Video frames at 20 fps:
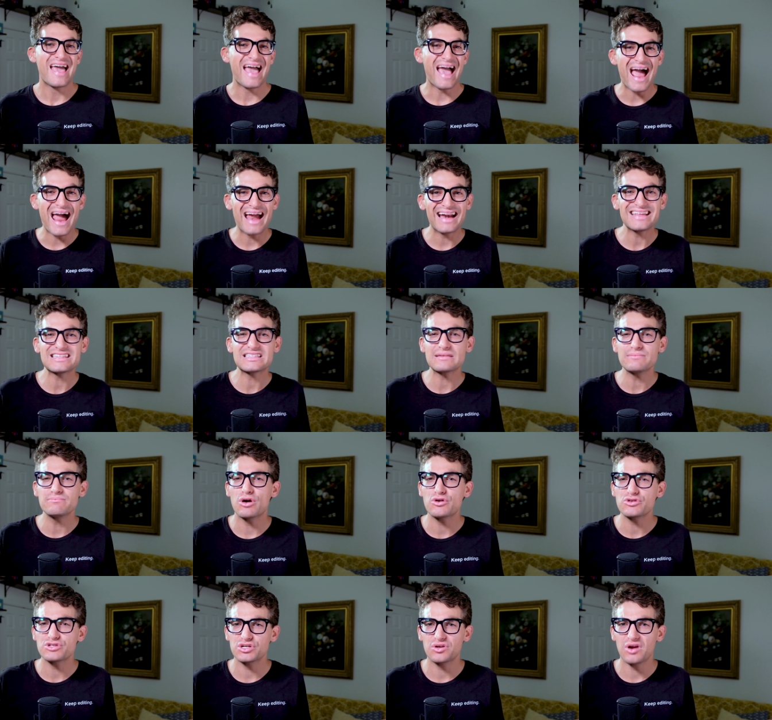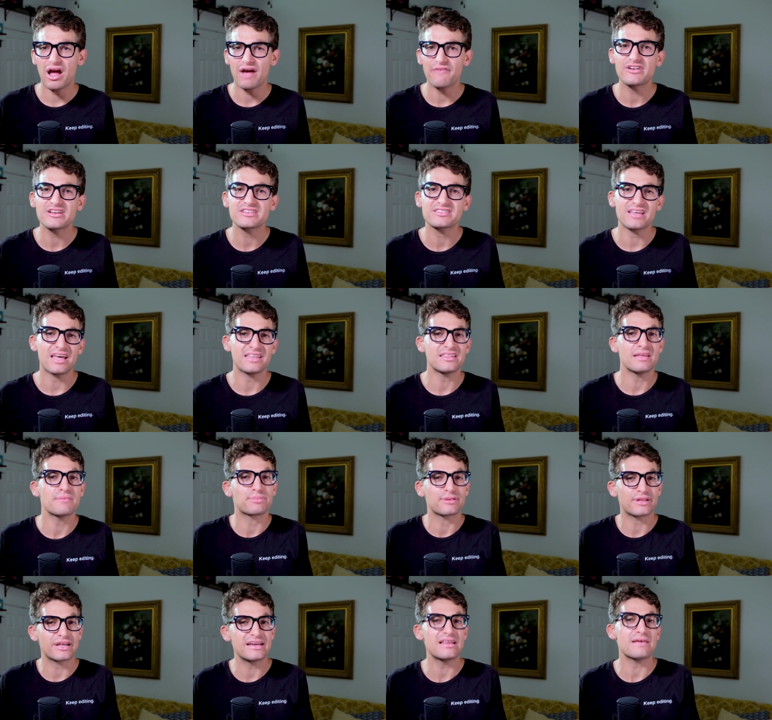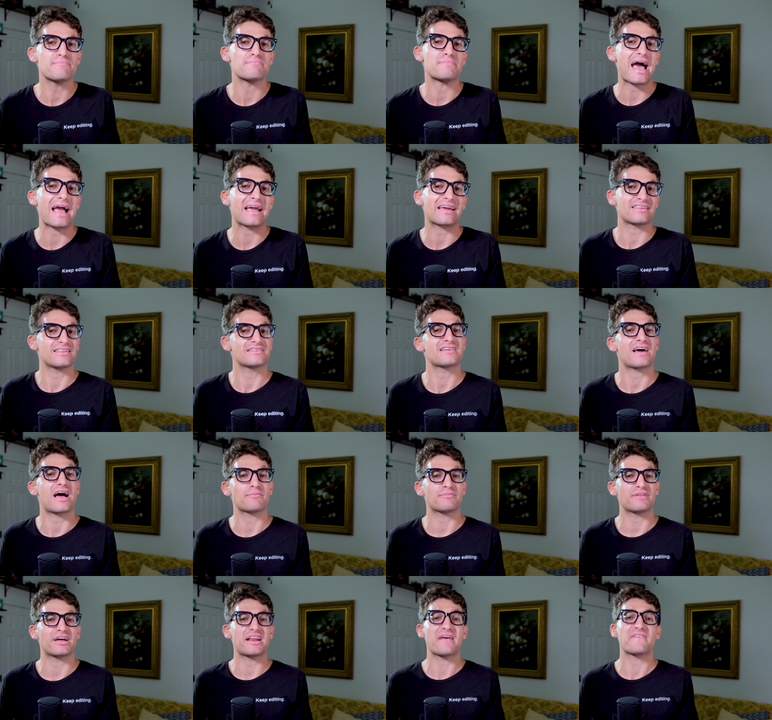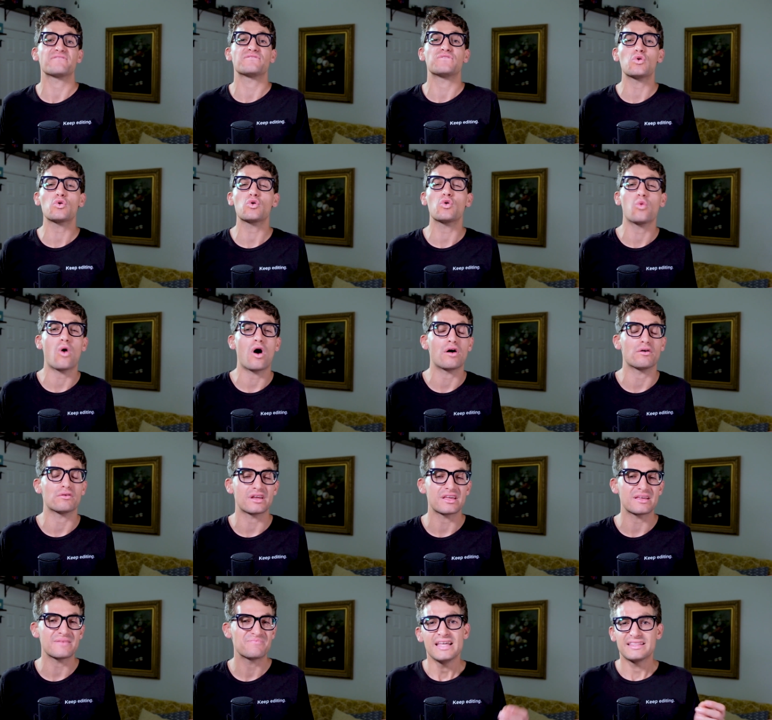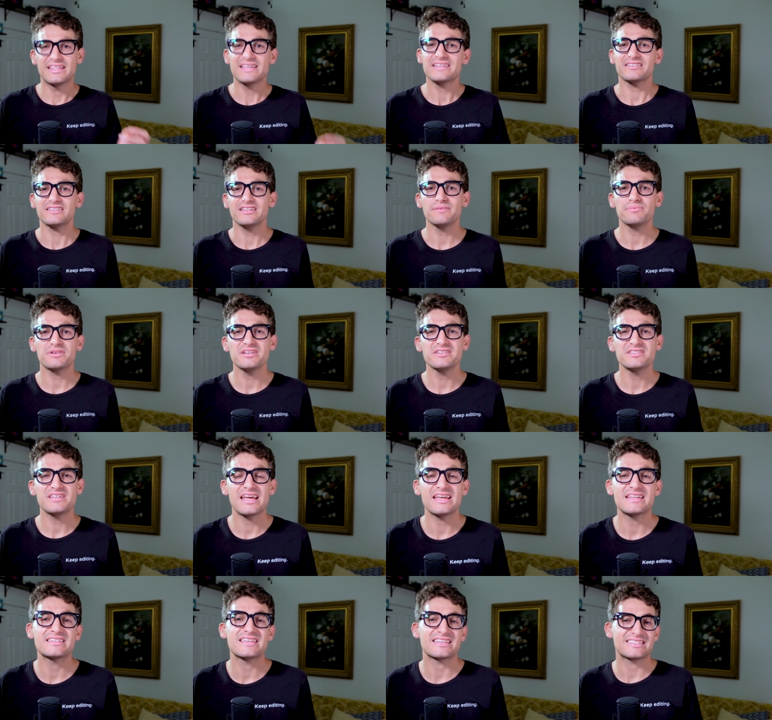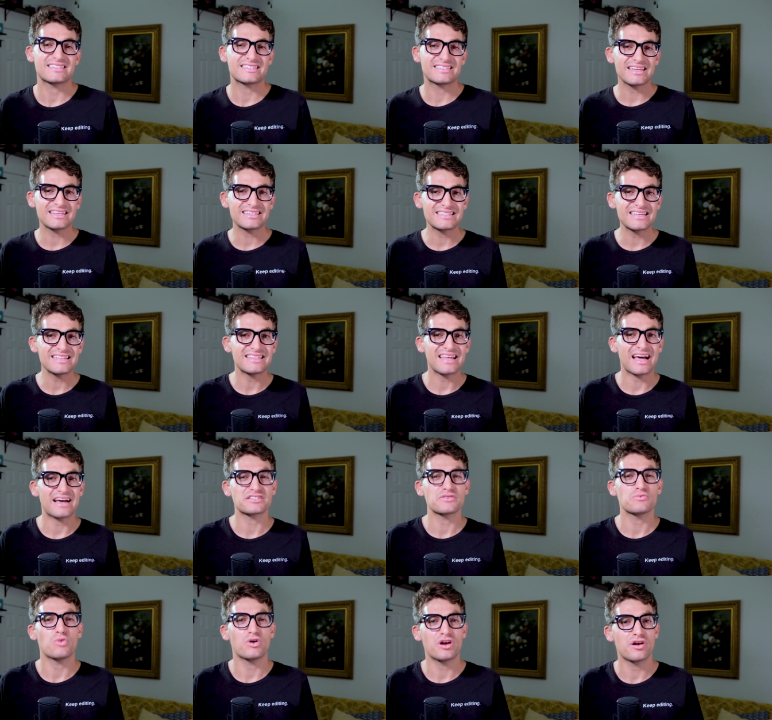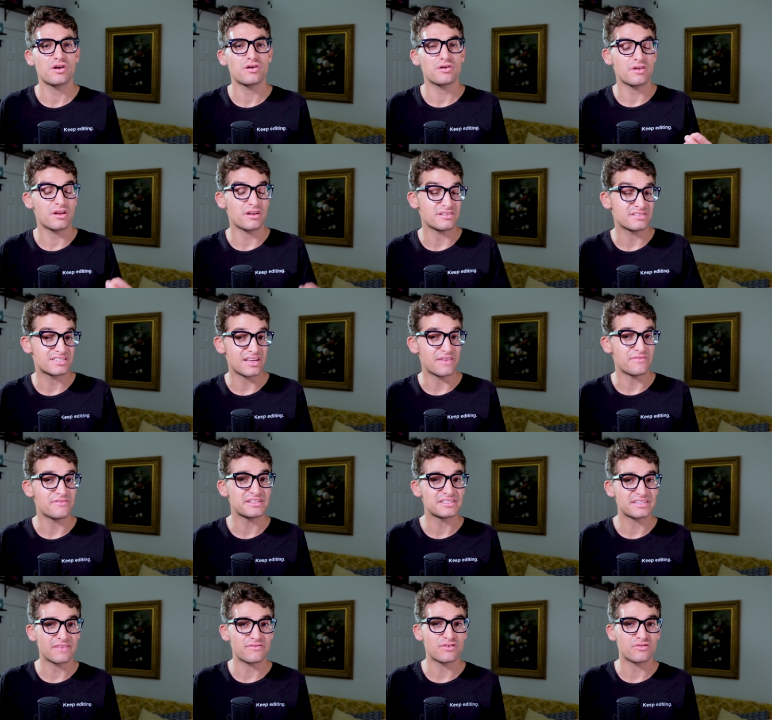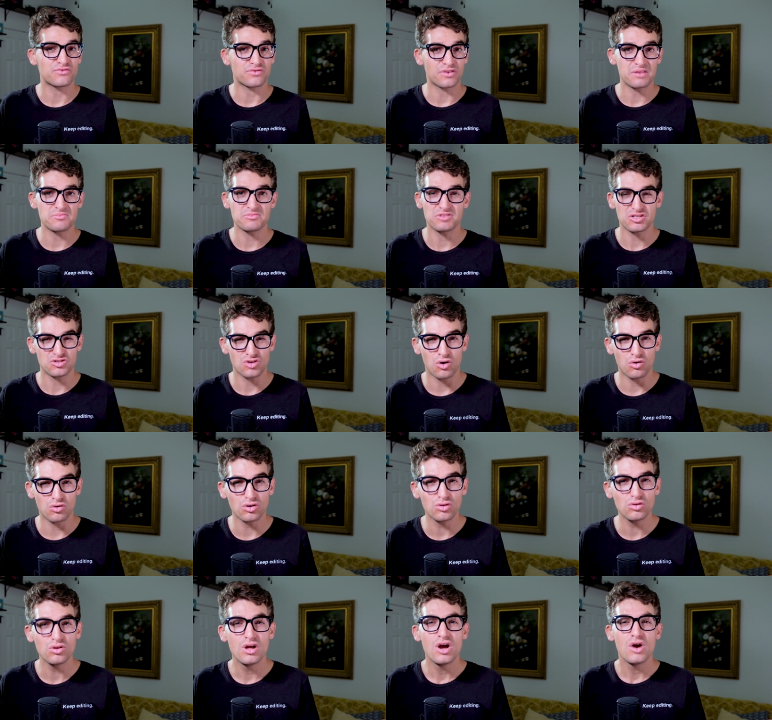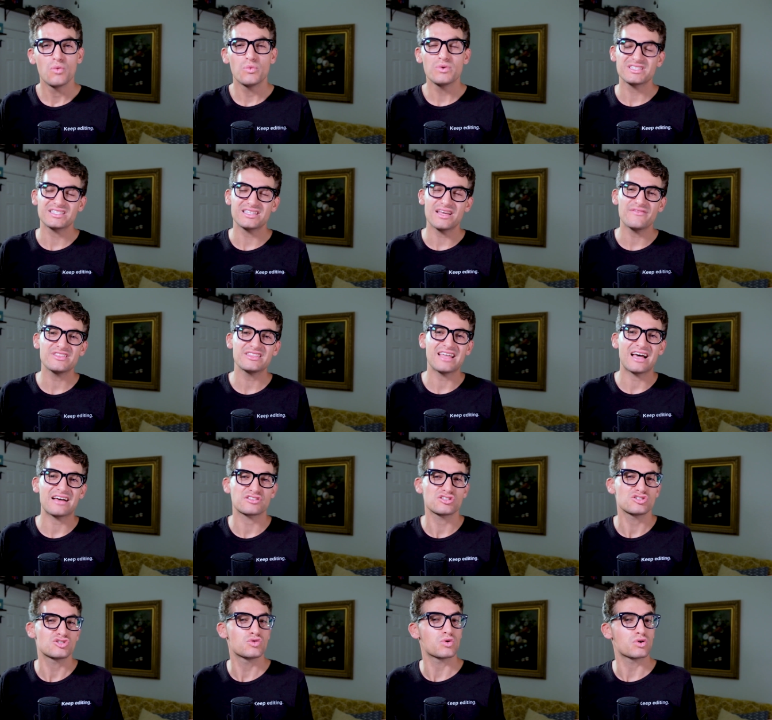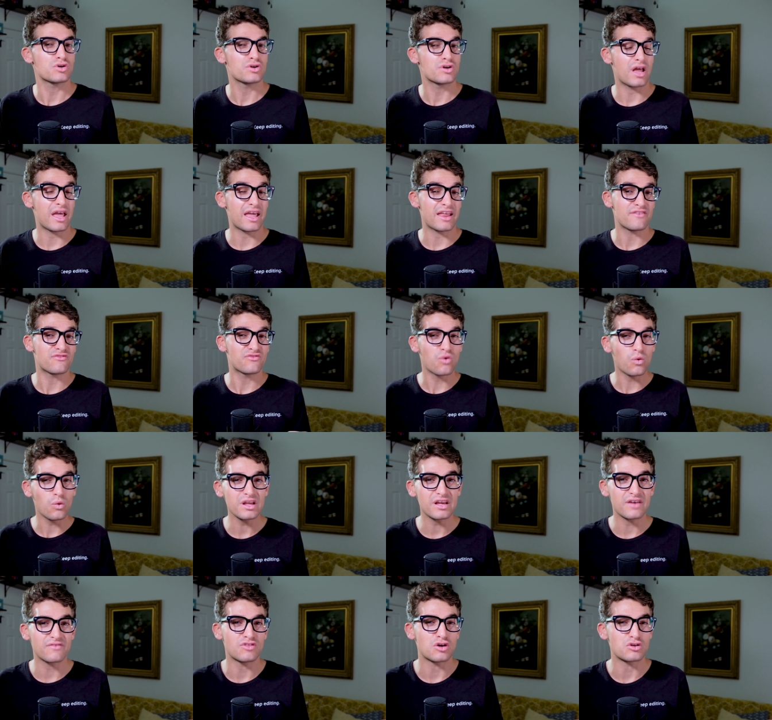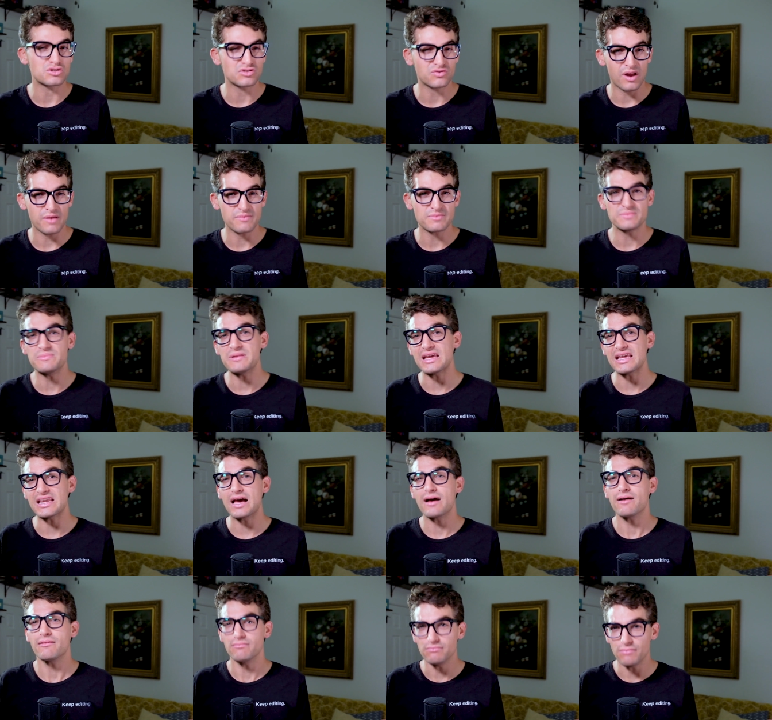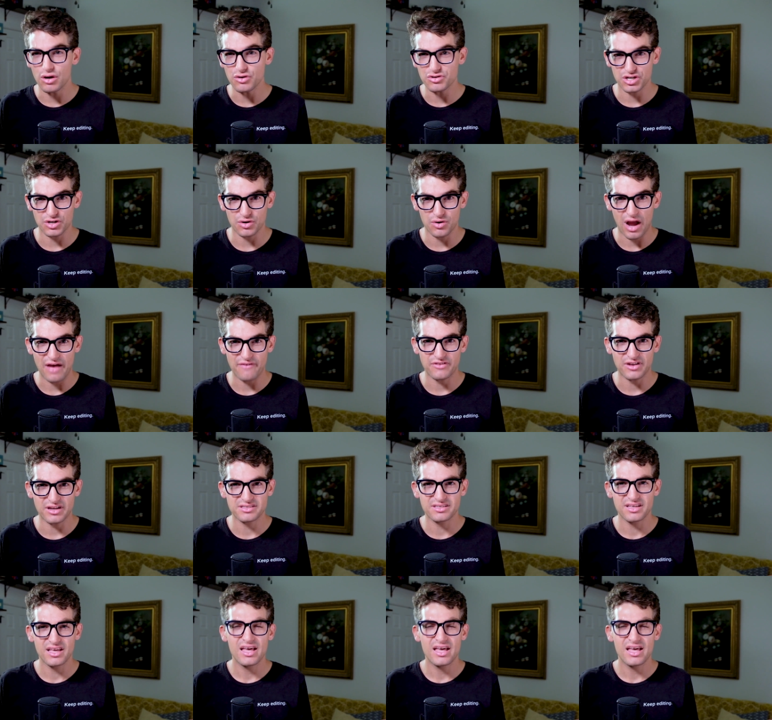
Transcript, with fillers: adding some motion graphics, and then playing it back in the timeline at full quality. This clip contains sixteen thousand one hundred seventy-seven frames in total, with seven thousand two hundred forty of those frames being motion graphics.